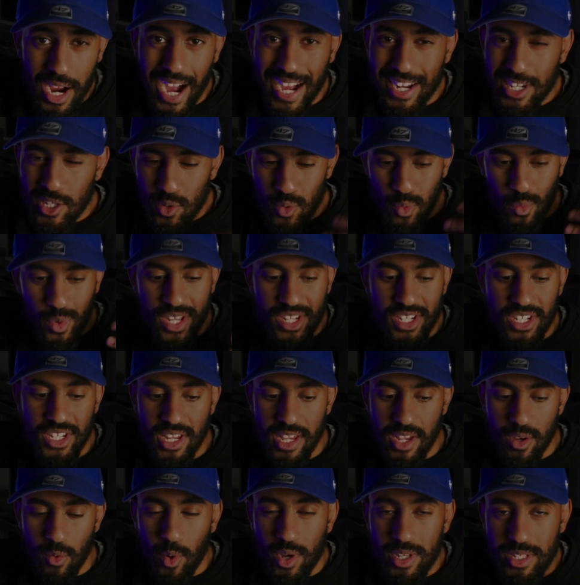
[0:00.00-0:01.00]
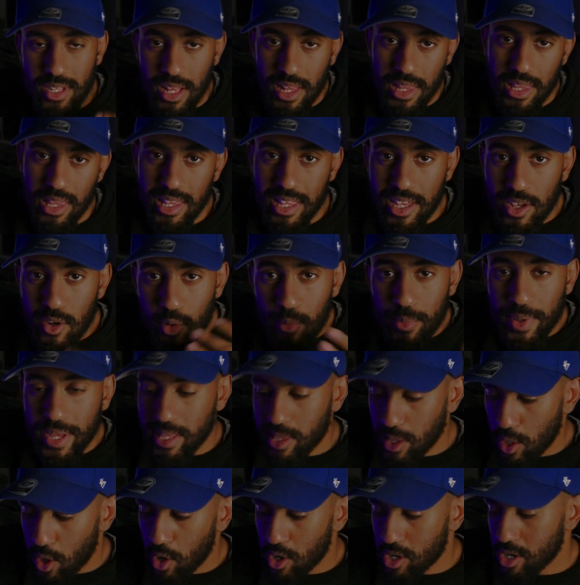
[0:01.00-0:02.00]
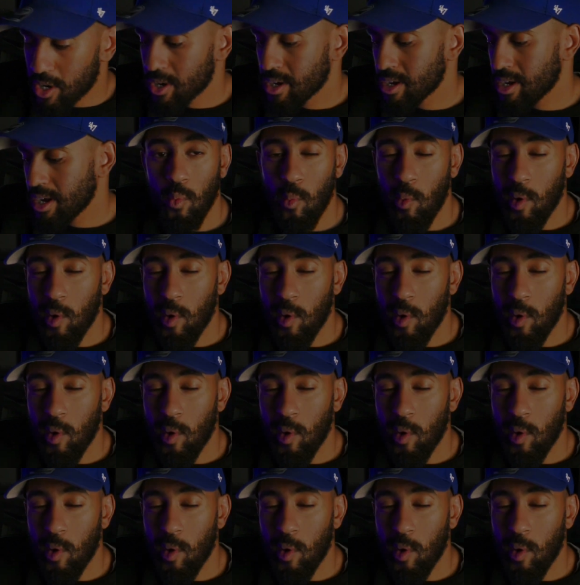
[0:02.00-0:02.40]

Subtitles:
I just wish it was a little bit longer.